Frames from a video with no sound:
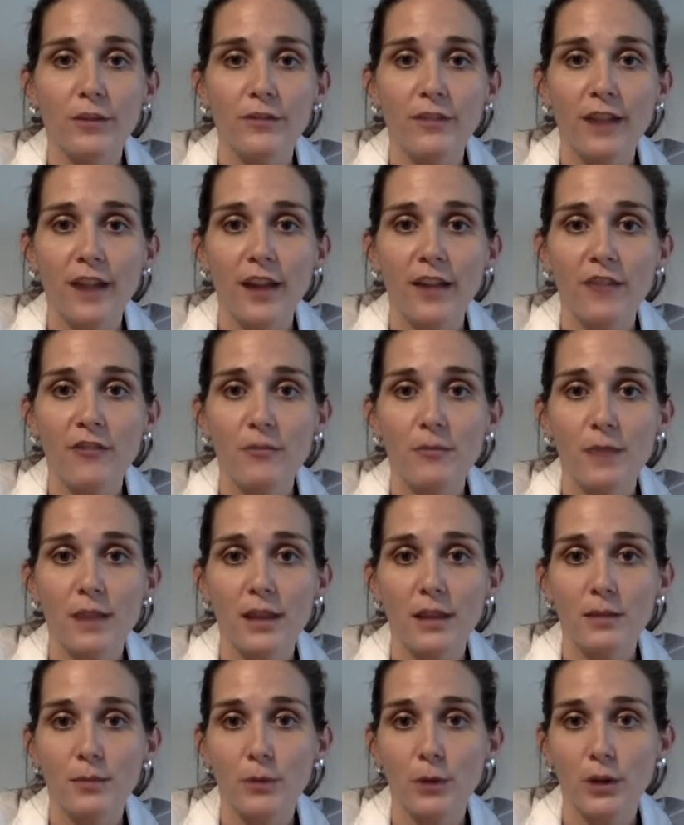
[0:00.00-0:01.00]

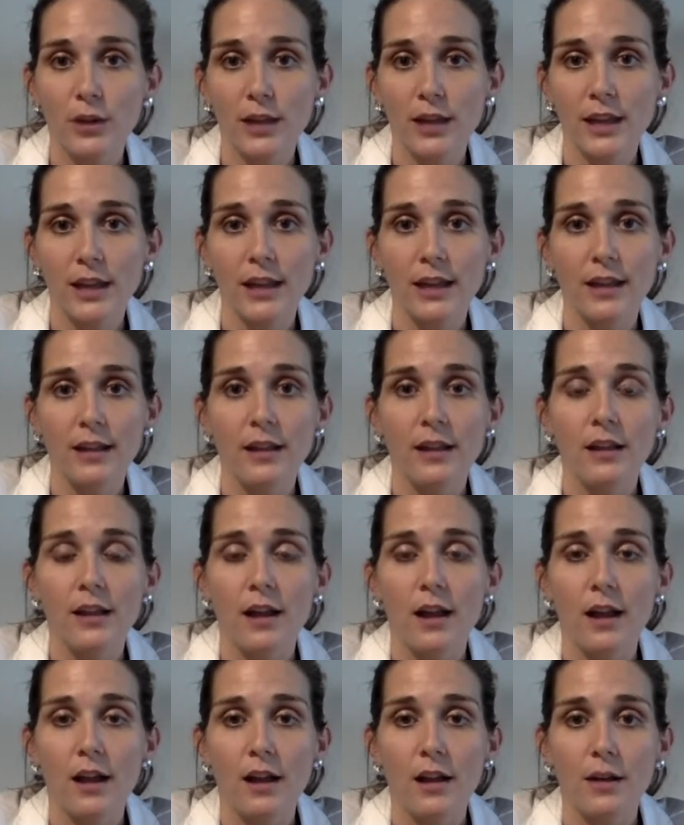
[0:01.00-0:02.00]
mg per kg
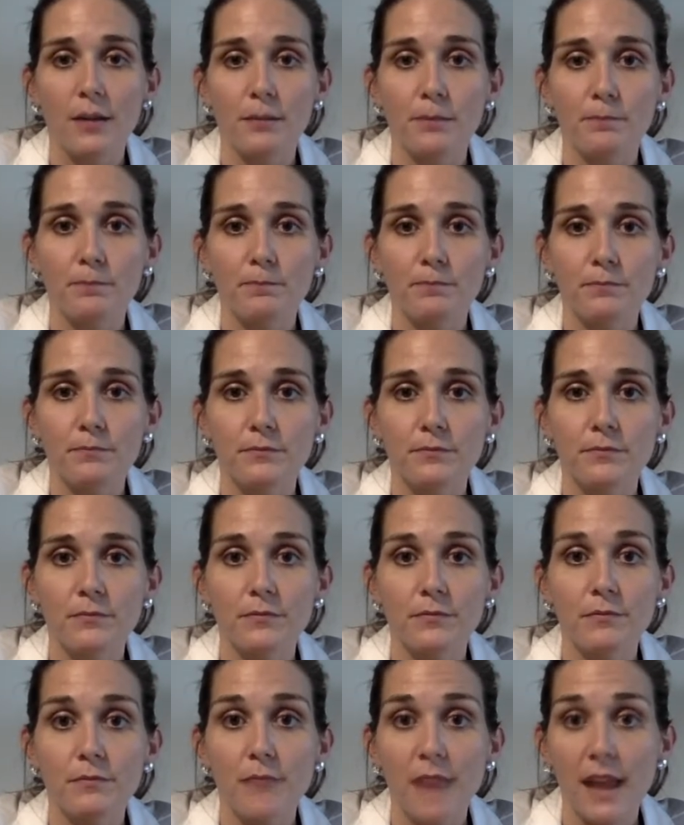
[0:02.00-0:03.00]

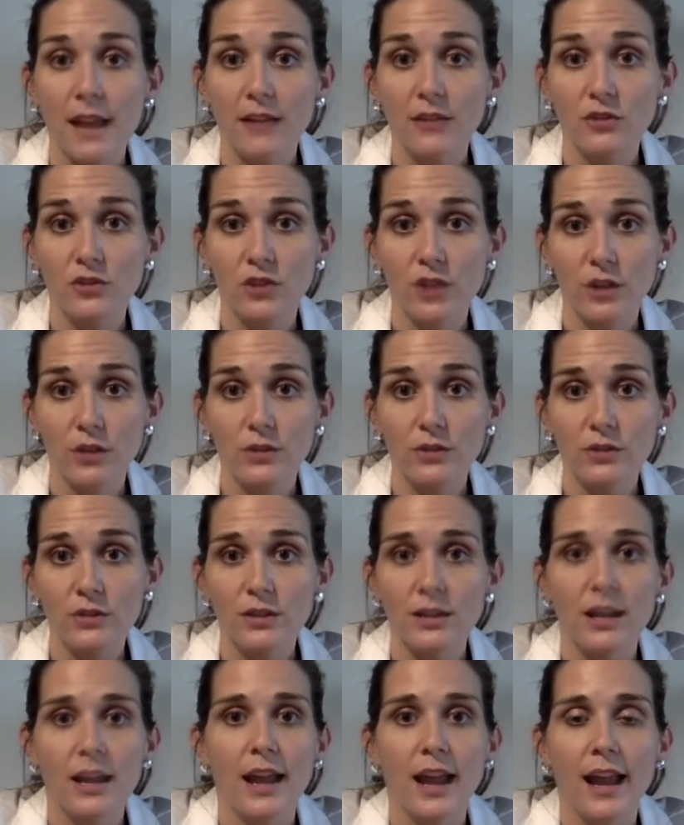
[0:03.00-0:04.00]
max dose.
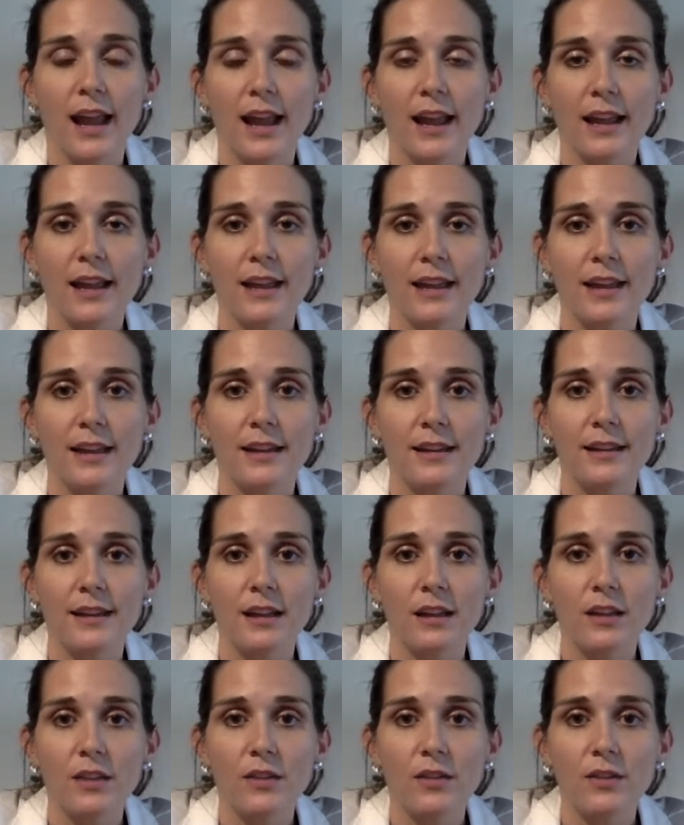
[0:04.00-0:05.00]
And
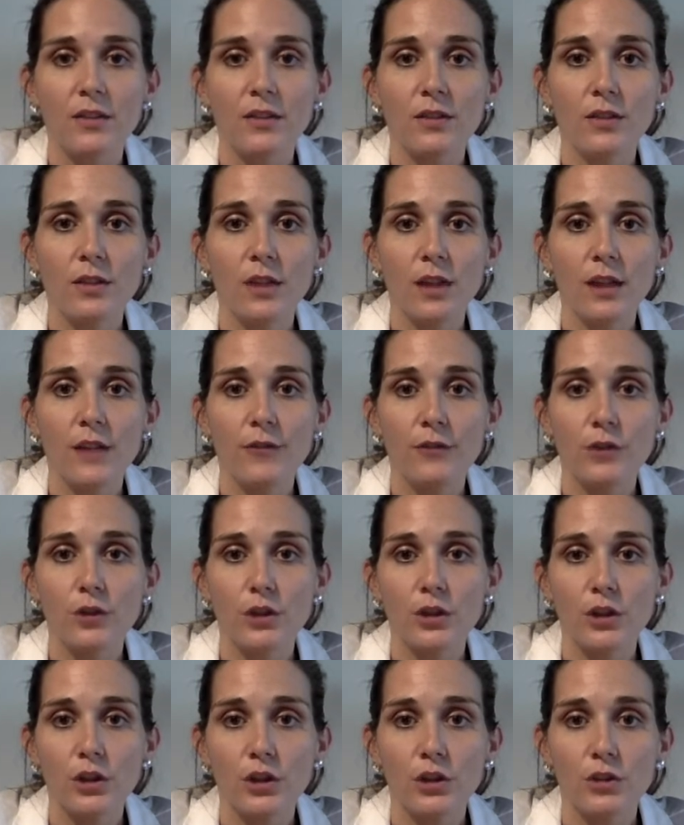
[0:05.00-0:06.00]
if you're
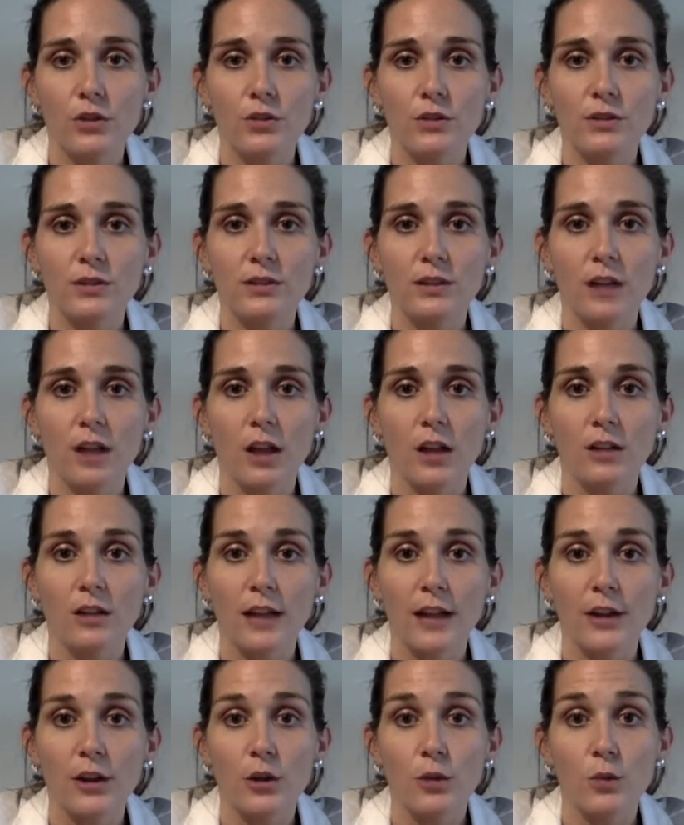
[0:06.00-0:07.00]
going to use
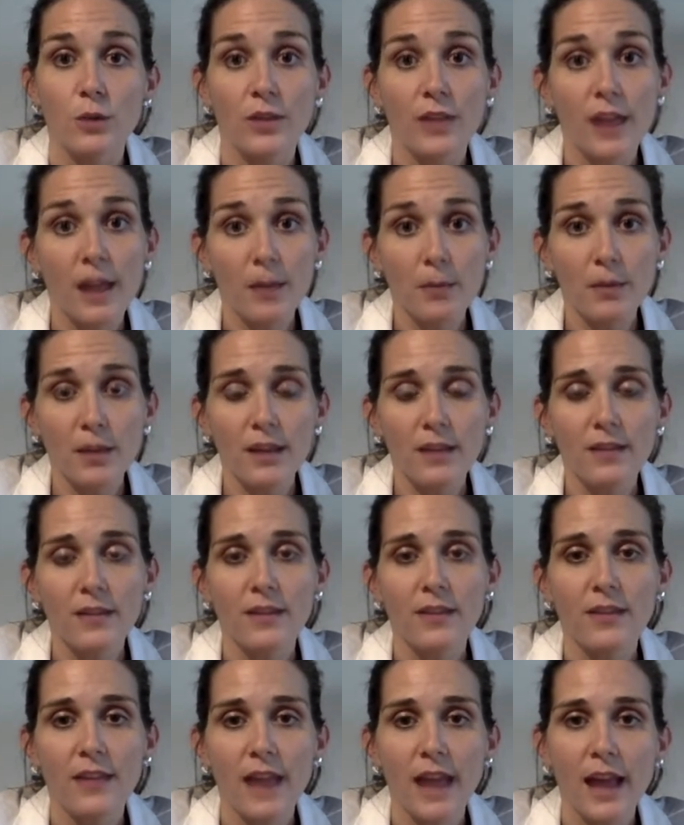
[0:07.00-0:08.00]
lido with epi,
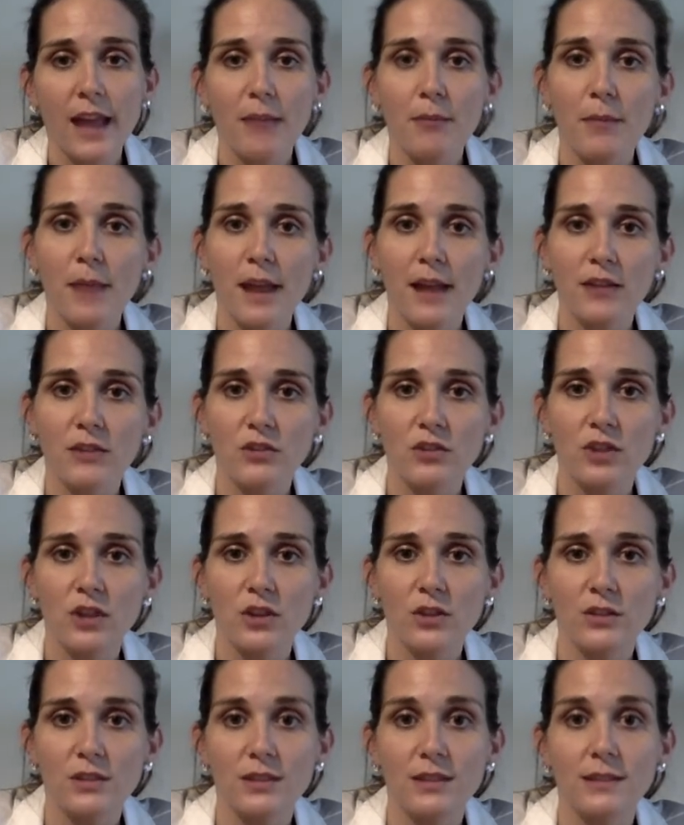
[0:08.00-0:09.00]
then that max
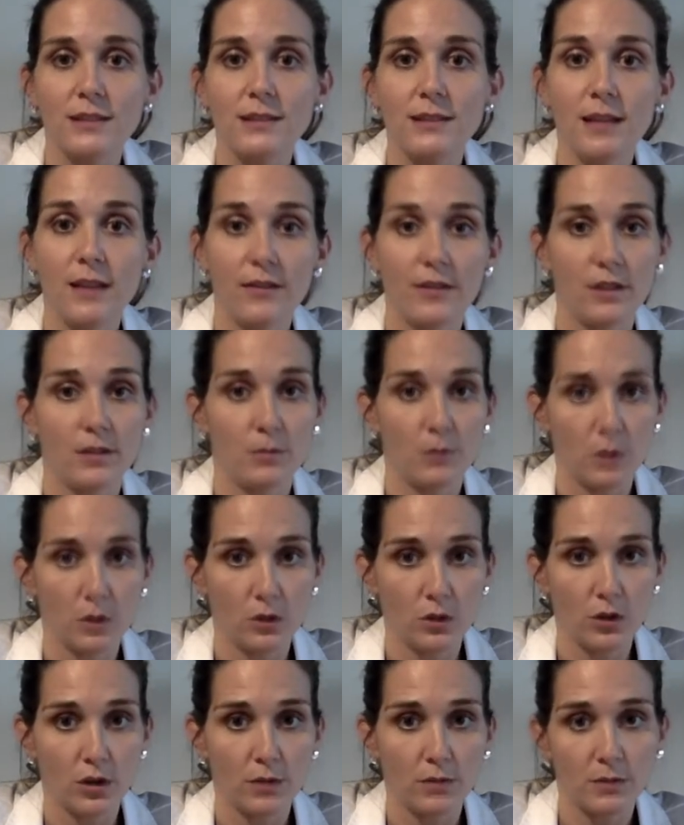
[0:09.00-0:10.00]
dose is 7
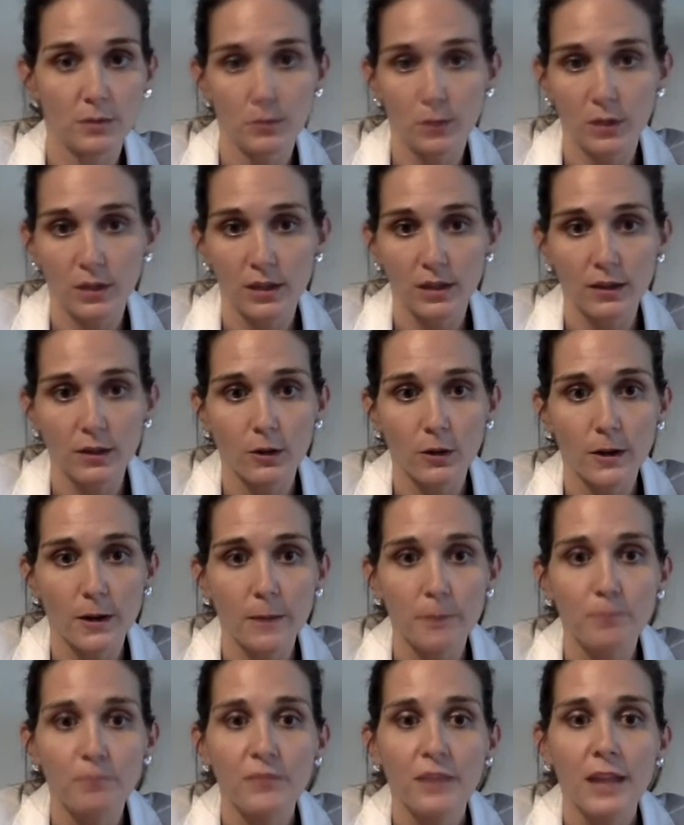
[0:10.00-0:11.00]
milligrams per
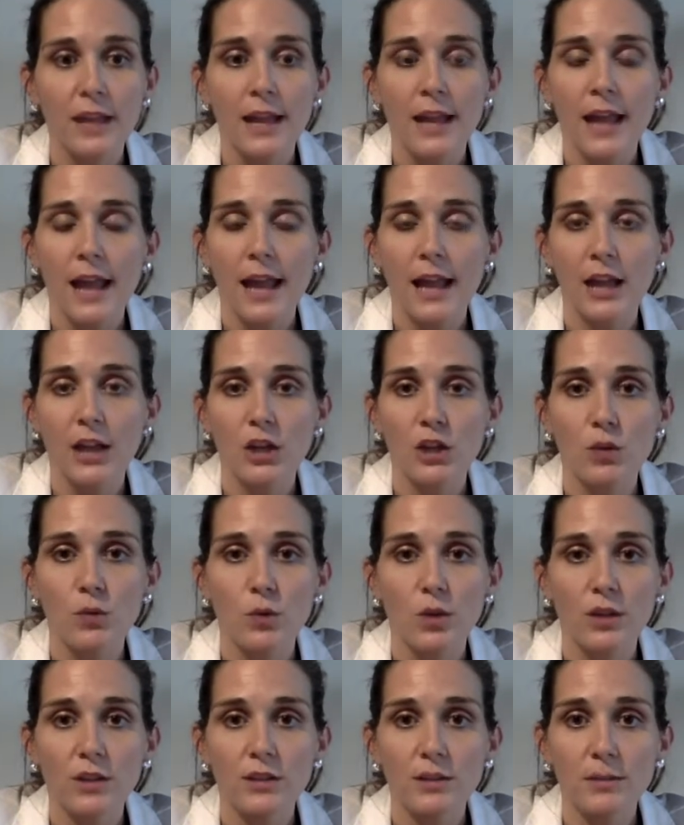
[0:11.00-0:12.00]
kilogram. And you
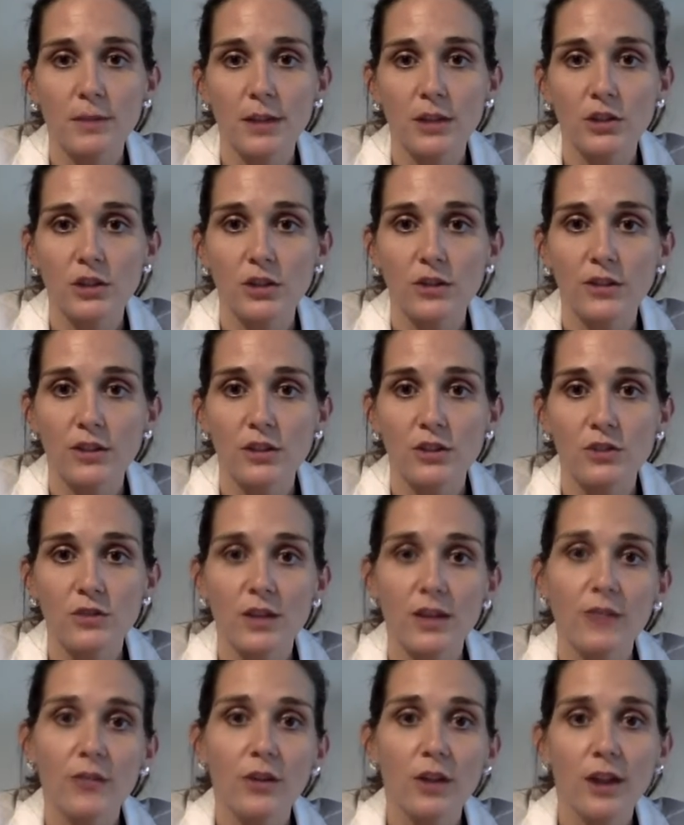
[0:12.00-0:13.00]
want to make sure that you
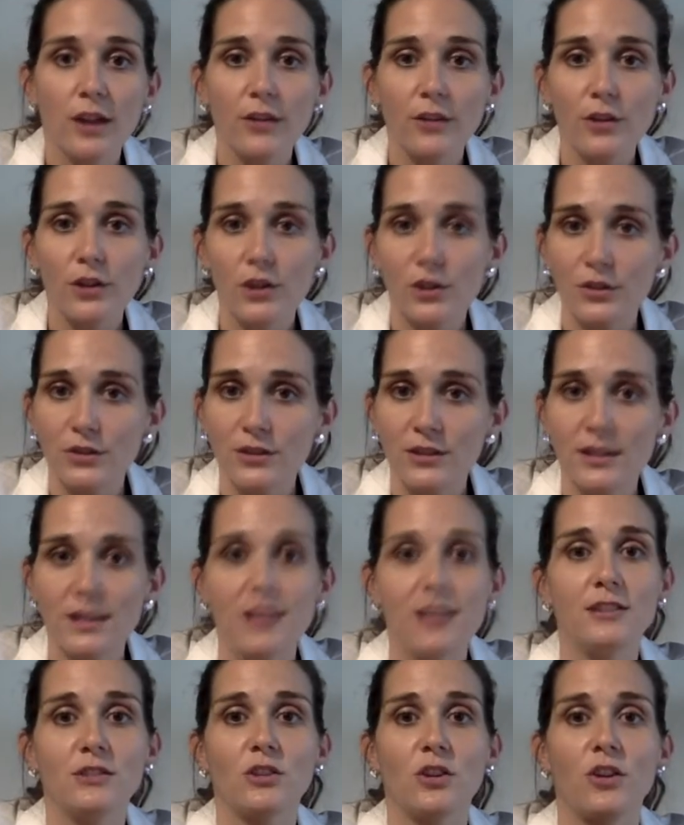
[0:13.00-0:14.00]
never ever use
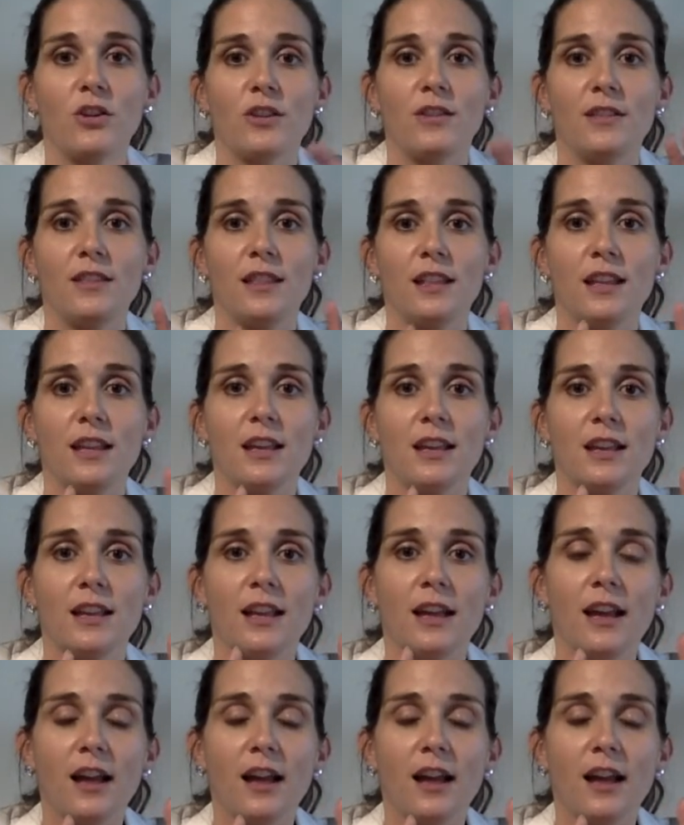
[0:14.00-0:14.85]
this on the